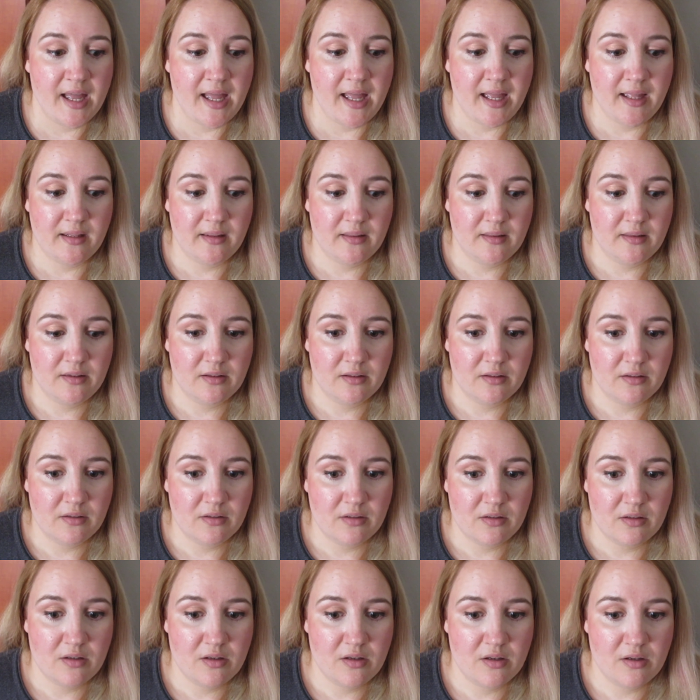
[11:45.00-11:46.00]
And
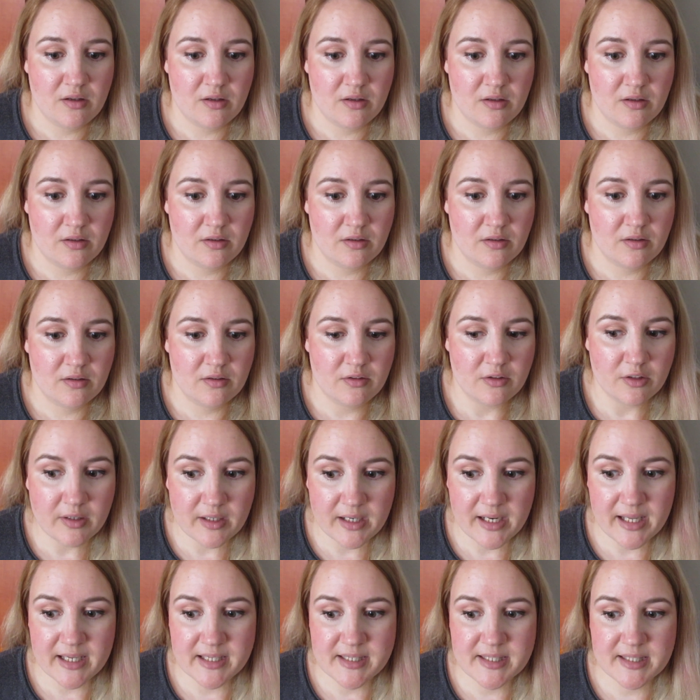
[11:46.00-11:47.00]
uh, the
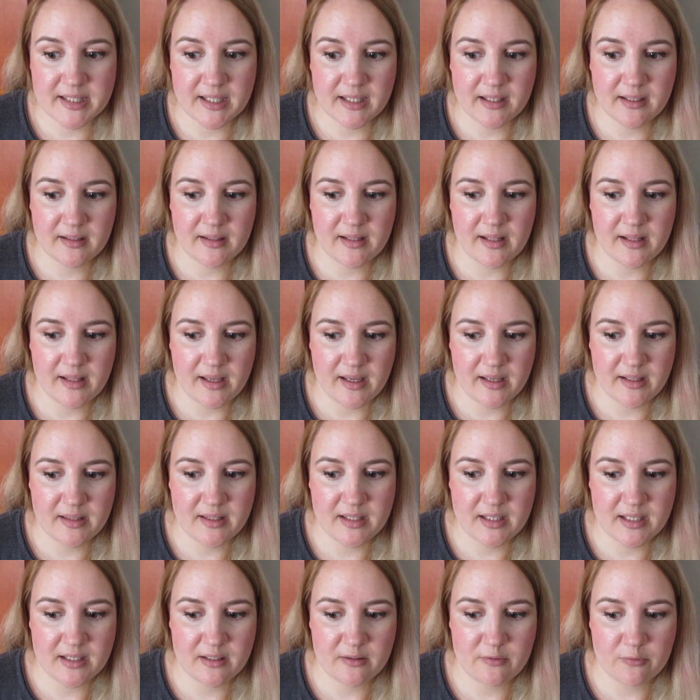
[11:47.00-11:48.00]
next thing that I
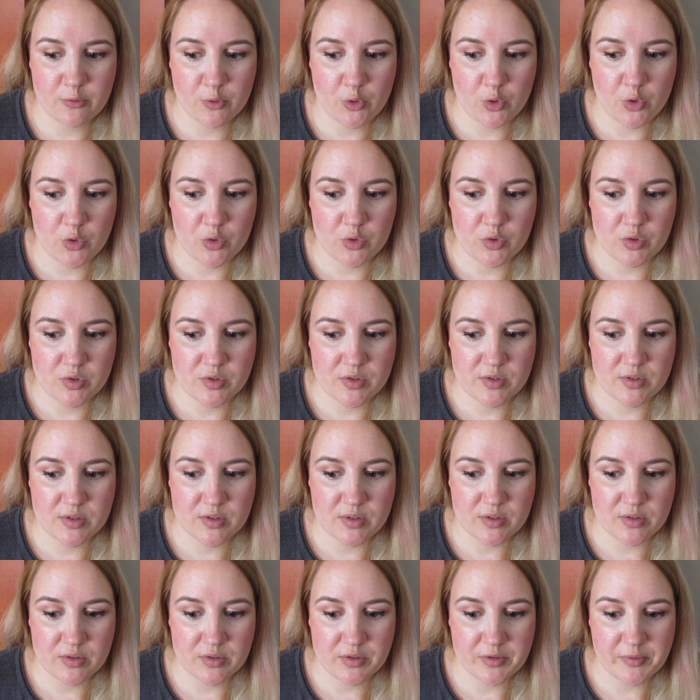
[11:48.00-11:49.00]
did
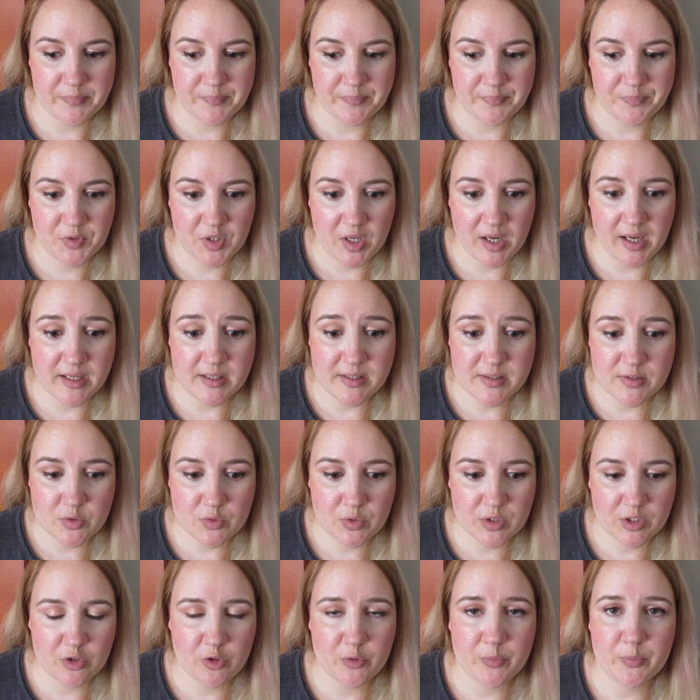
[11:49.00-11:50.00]
was um, I
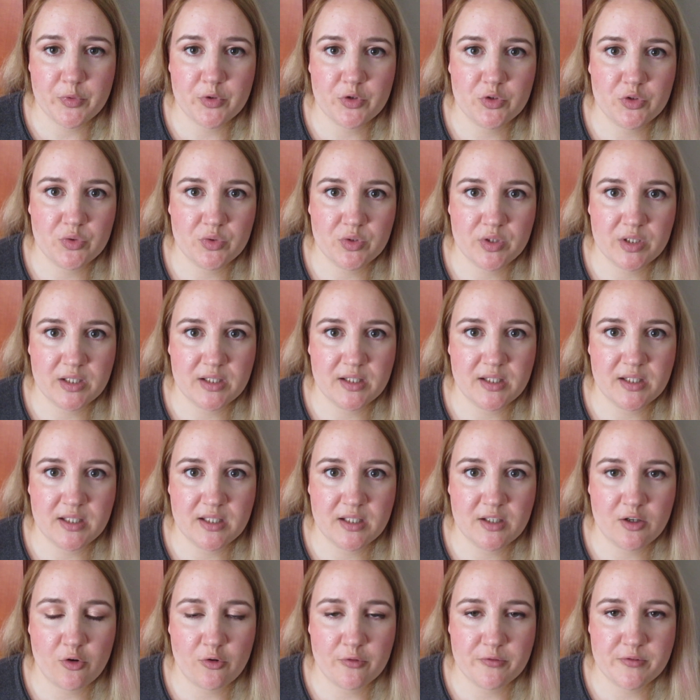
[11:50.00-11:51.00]
saw an
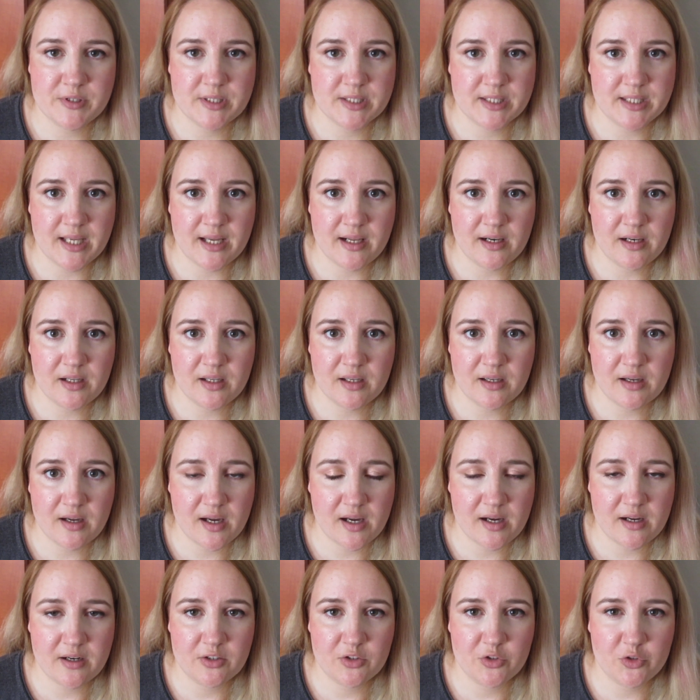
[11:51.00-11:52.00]
opportunity of selling
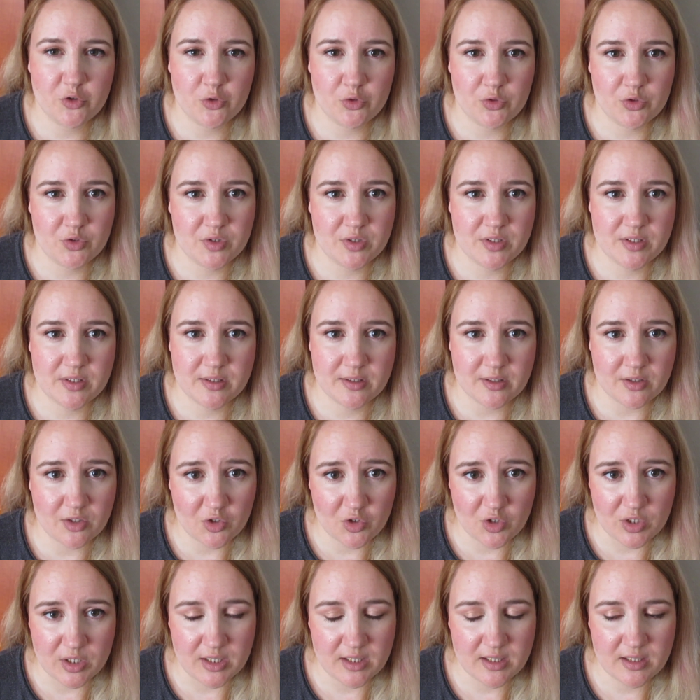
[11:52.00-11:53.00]
art on the
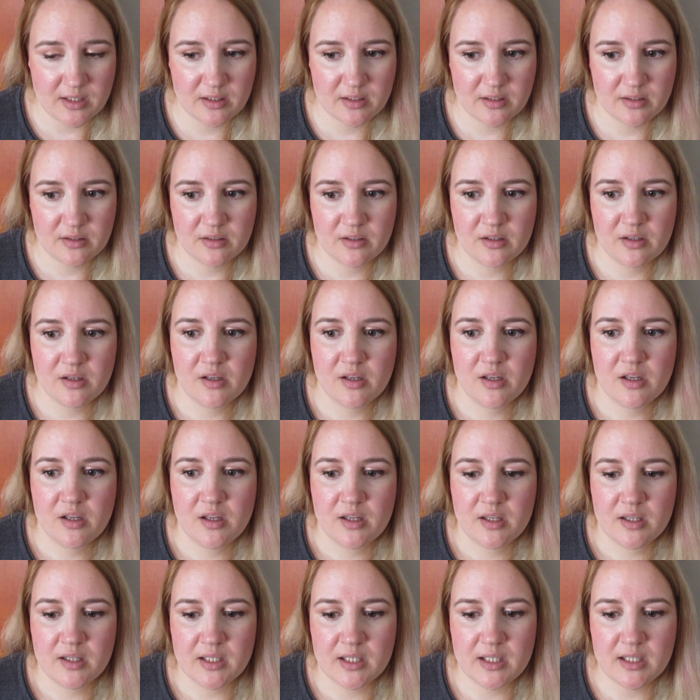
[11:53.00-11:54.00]
street,
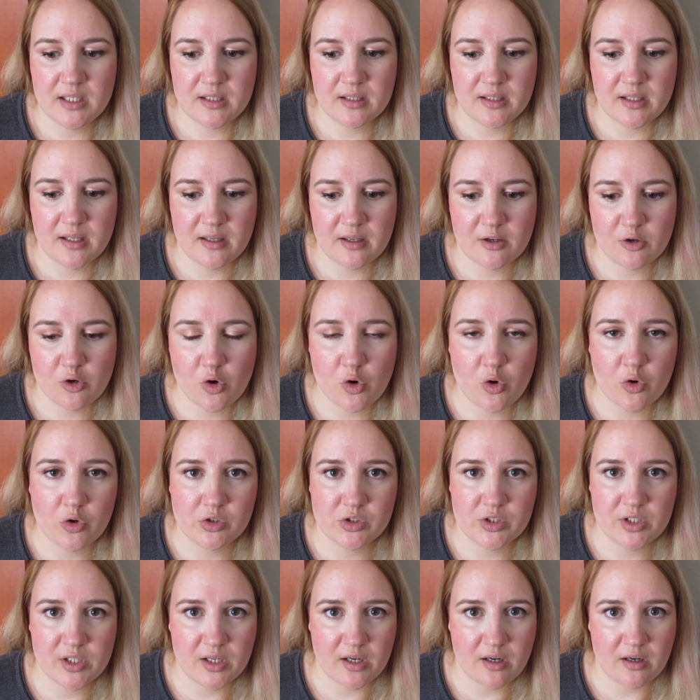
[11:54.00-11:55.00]
in a
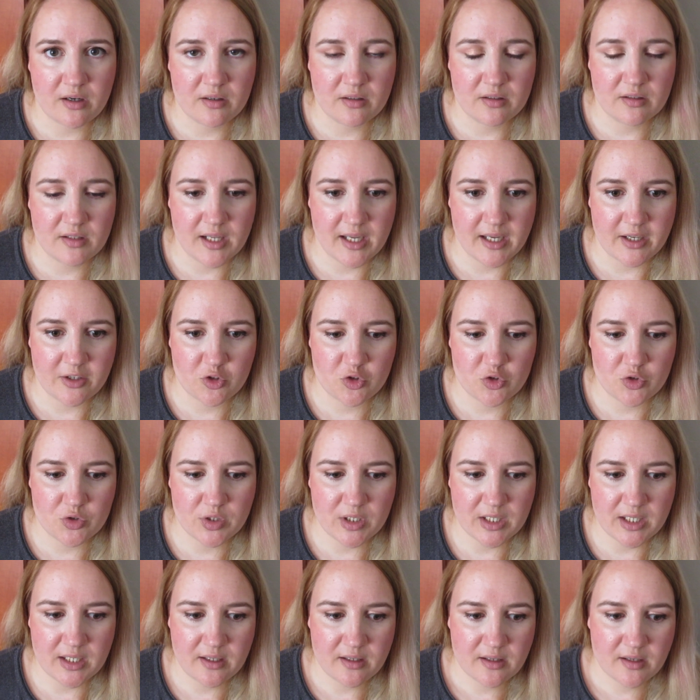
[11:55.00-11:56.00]
courtyard
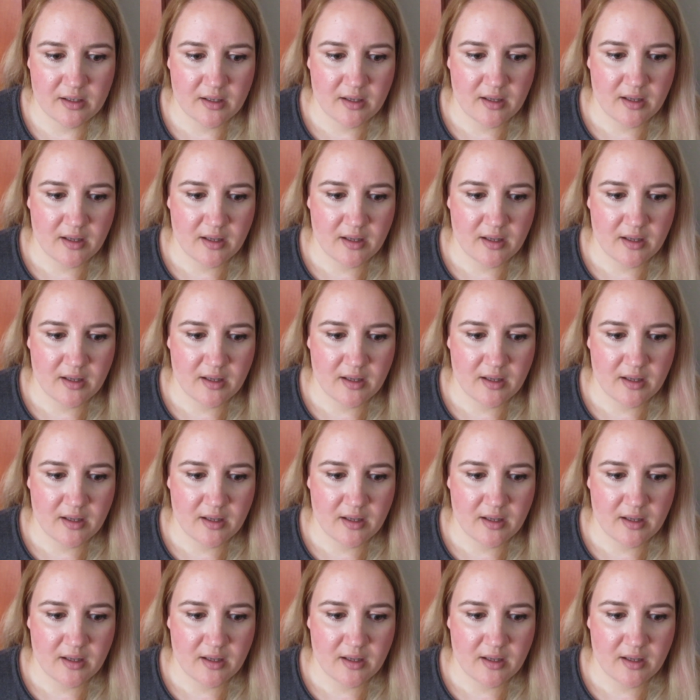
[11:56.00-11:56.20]
actually.